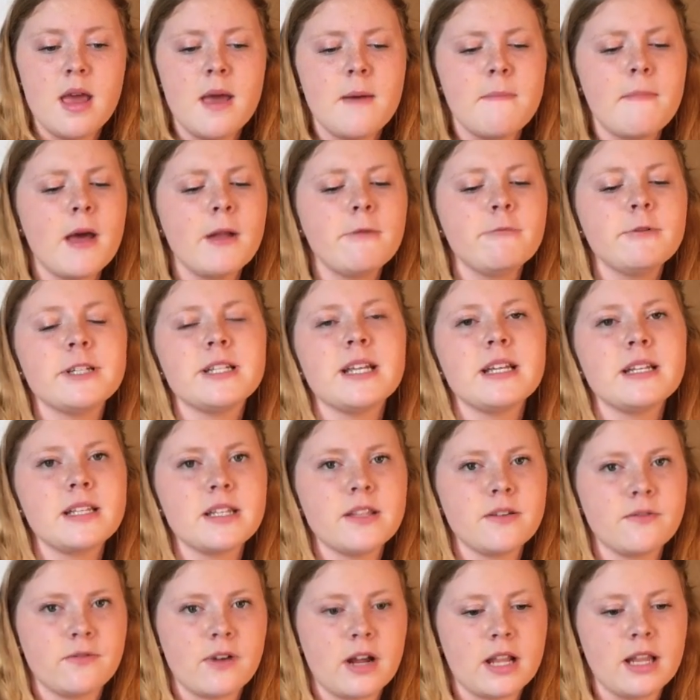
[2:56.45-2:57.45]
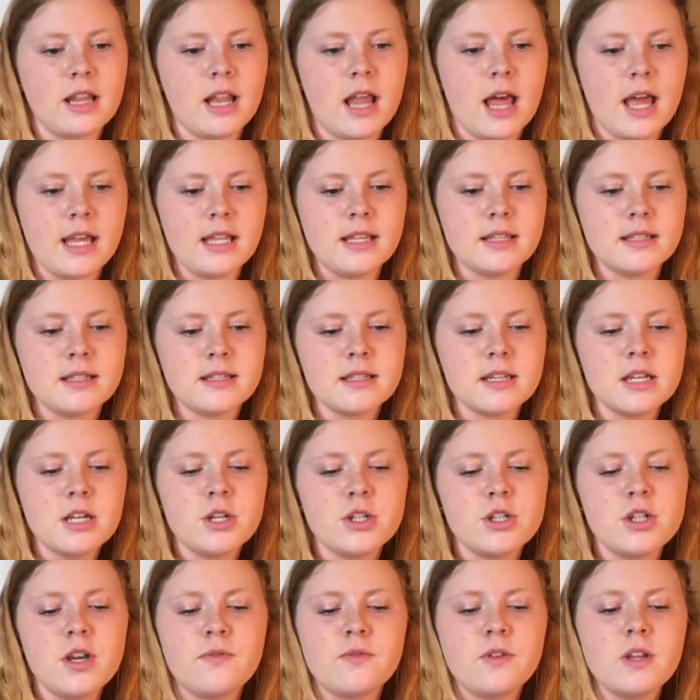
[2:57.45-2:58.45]
men were sent to the front lines,
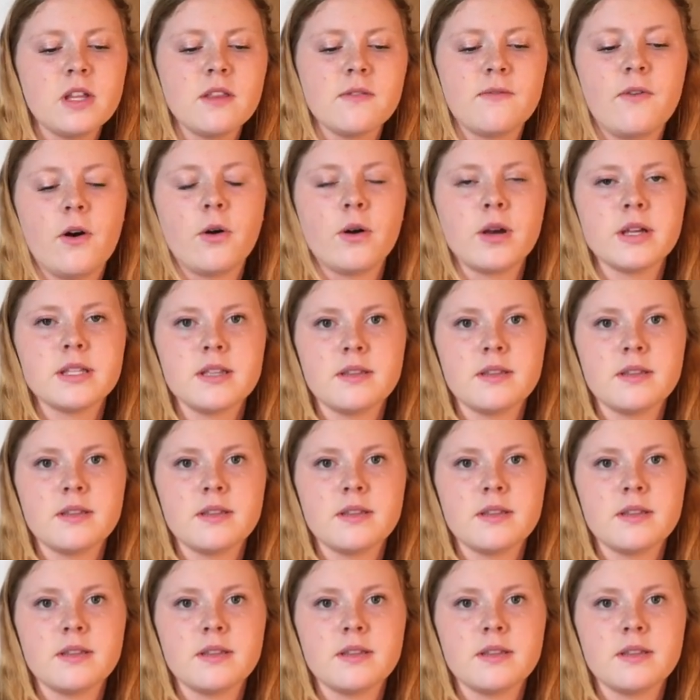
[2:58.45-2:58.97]
shifting the focus